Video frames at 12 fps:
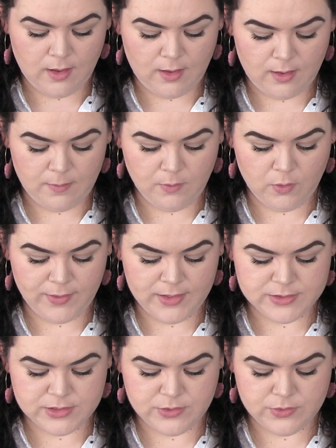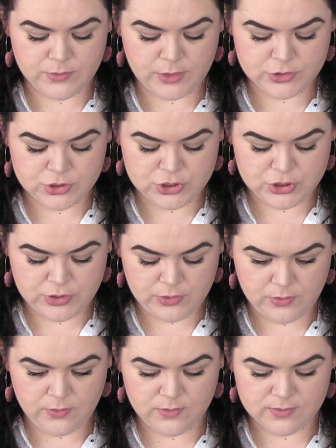I'm going to
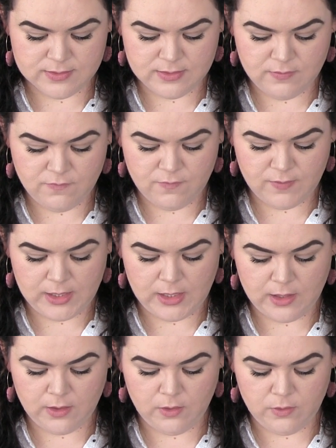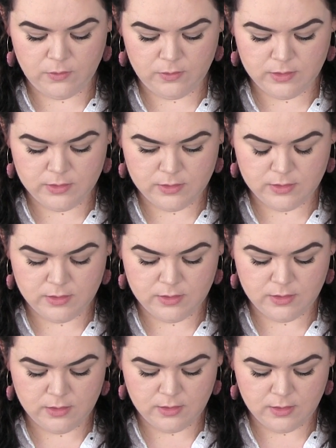choose the video
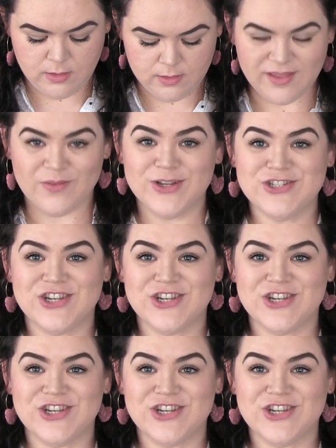that we